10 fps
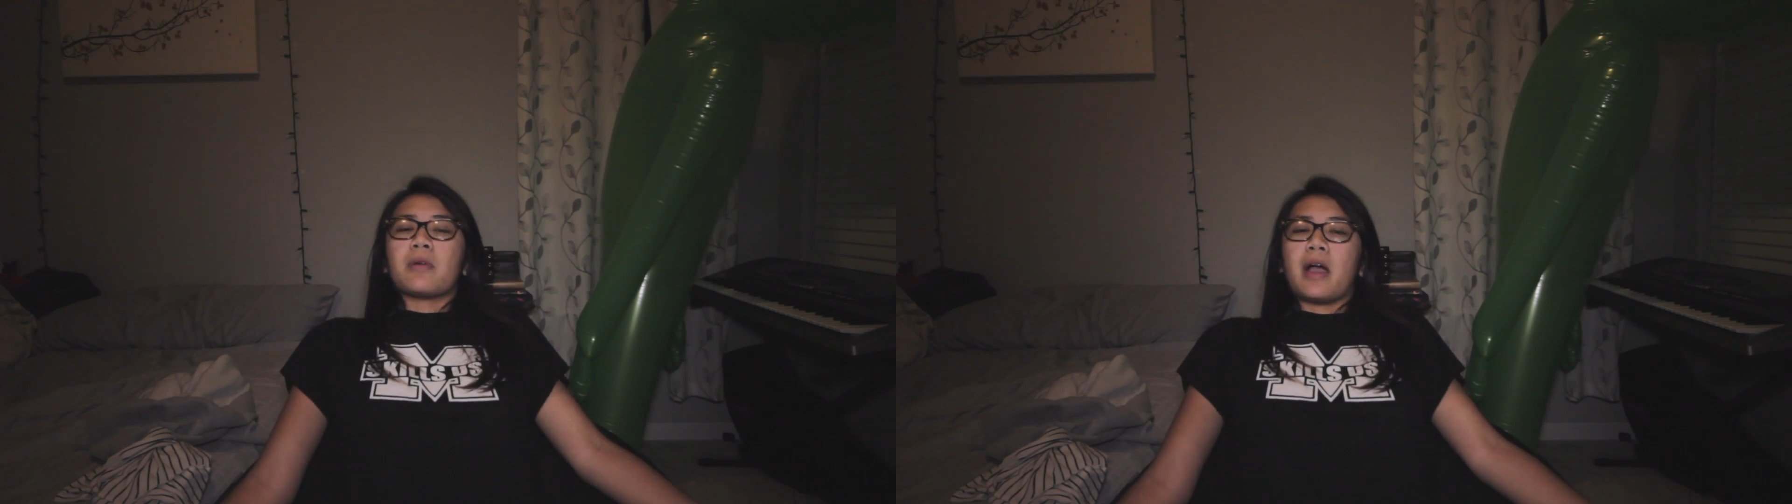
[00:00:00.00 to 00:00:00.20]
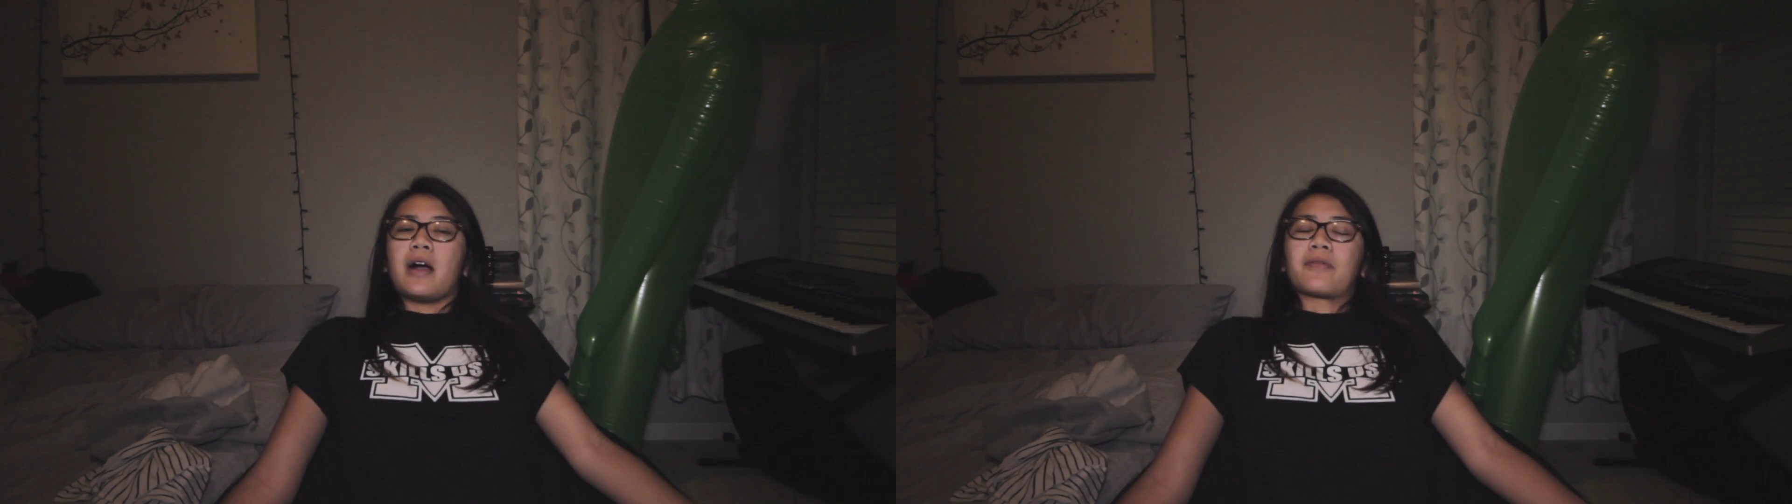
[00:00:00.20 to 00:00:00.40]

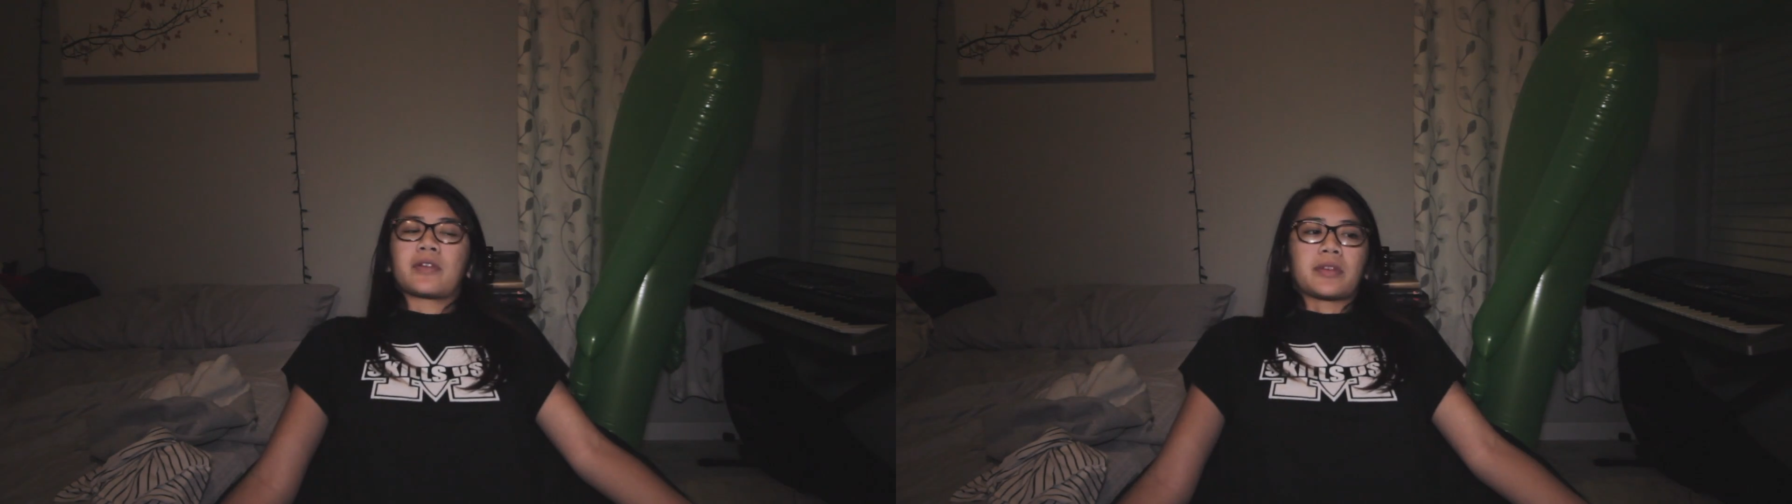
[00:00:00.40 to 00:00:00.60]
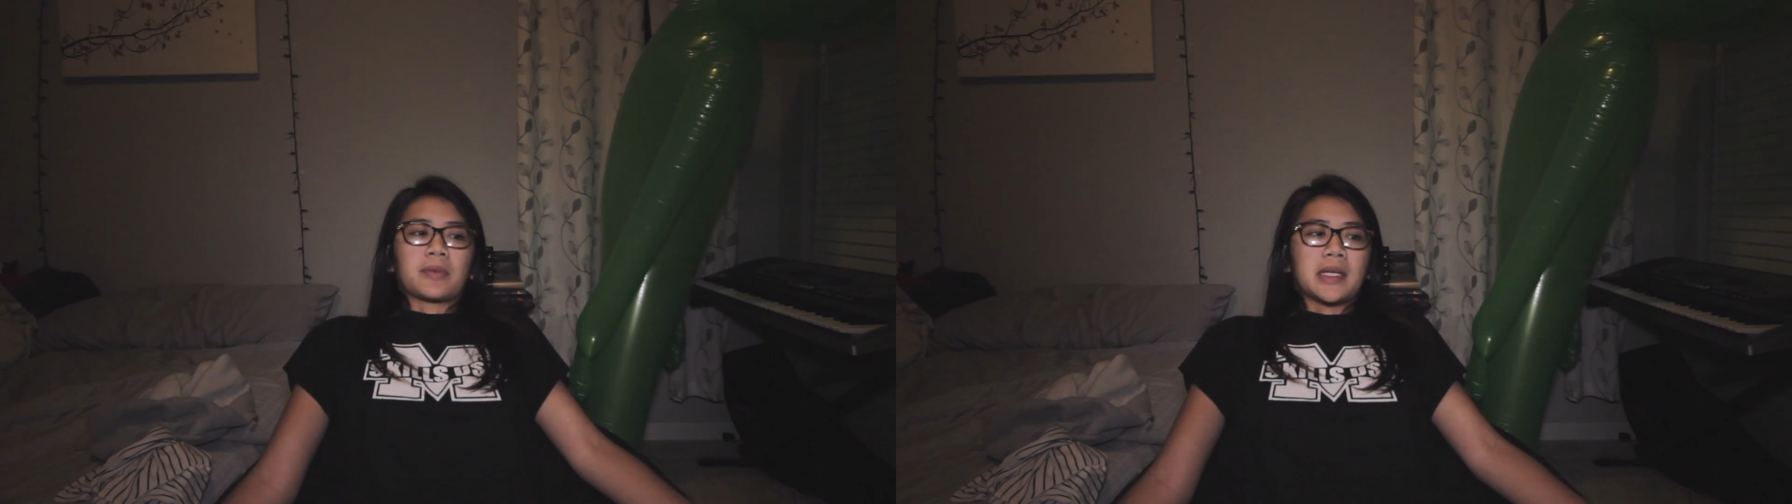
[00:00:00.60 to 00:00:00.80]
were out
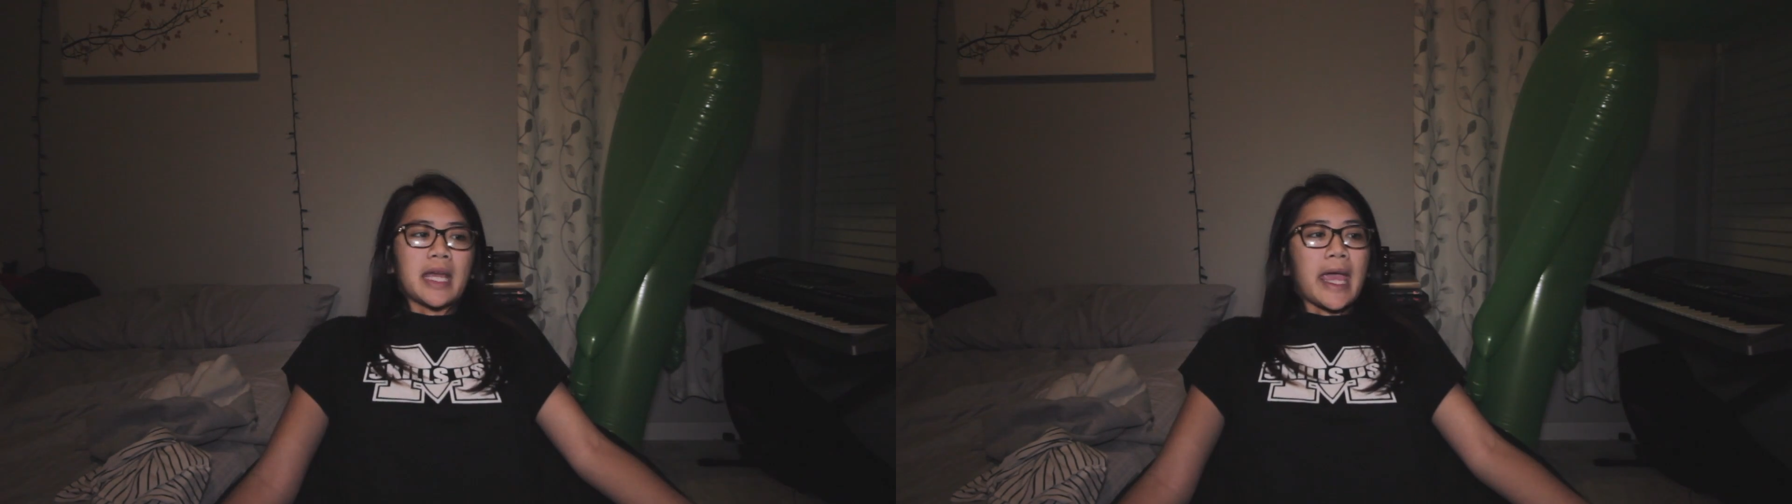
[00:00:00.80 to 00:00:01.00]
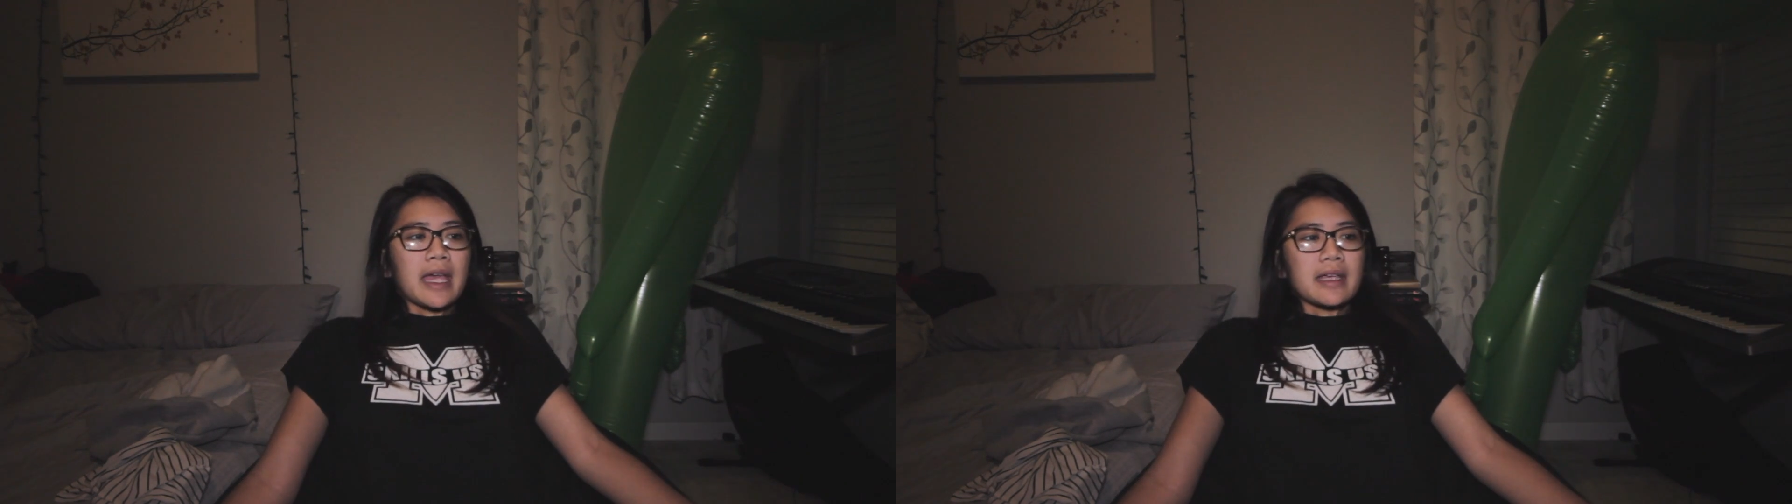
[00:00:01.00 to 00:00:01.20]
for 3
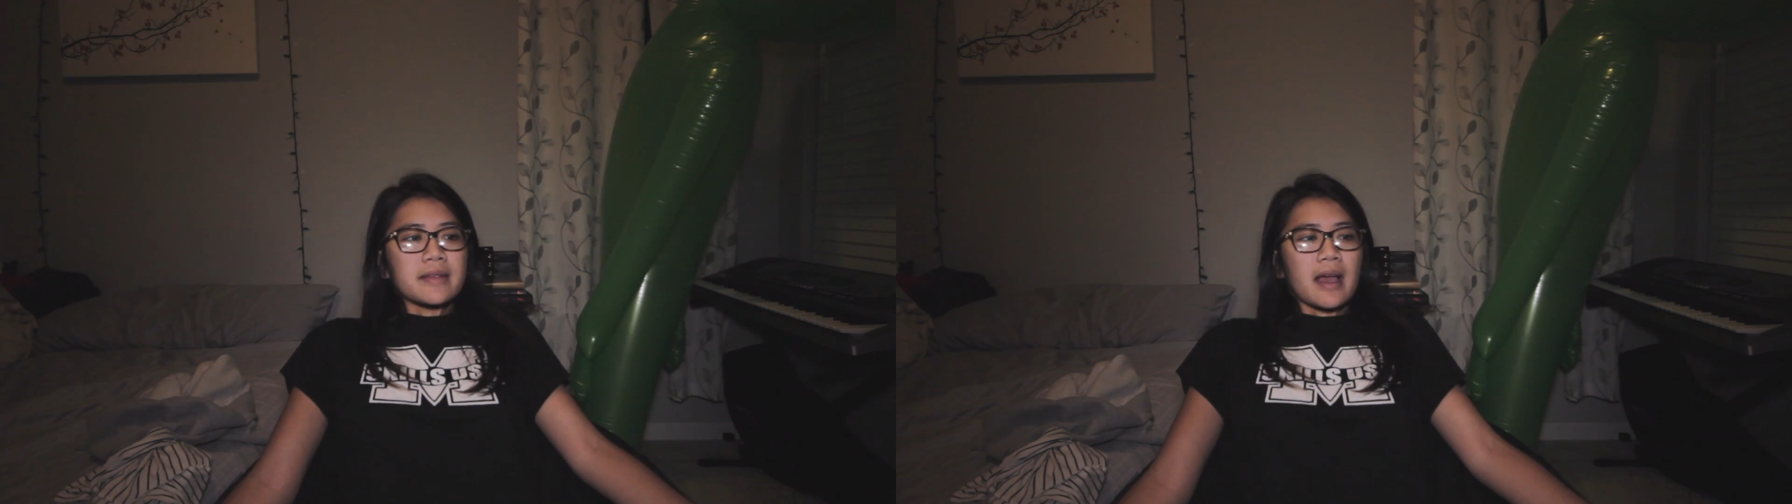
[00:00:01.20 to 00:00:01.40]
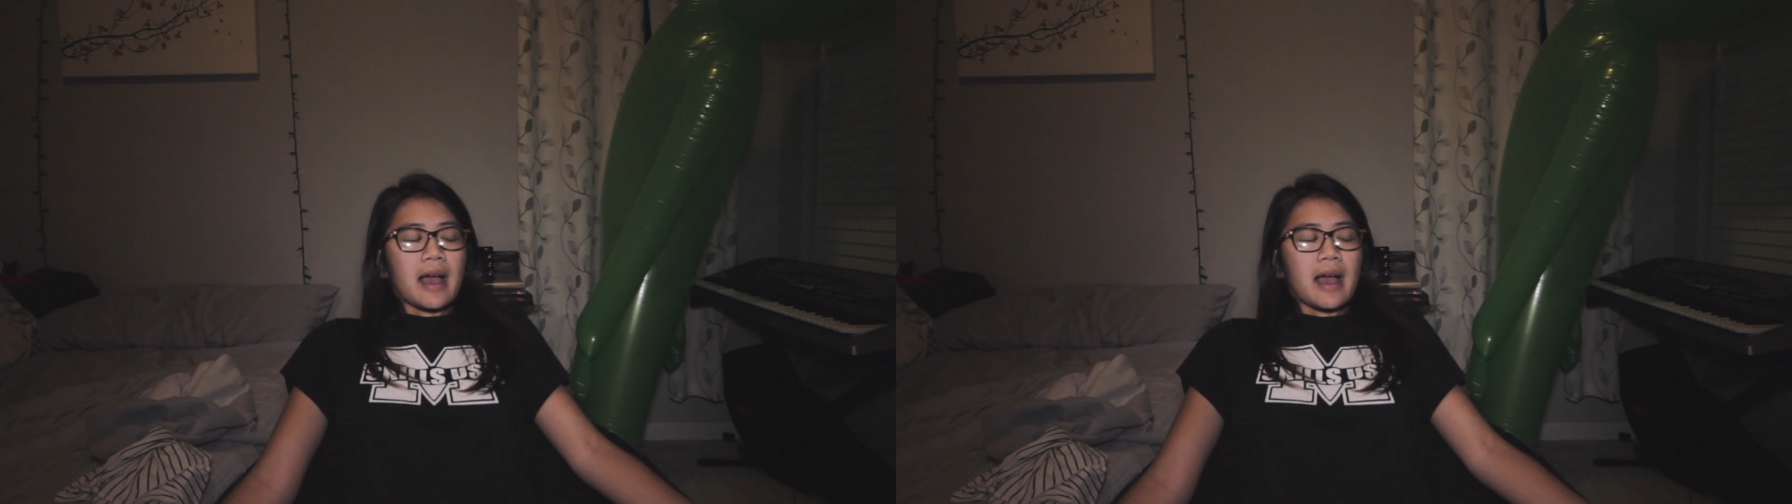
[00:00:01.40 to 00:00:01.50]
days,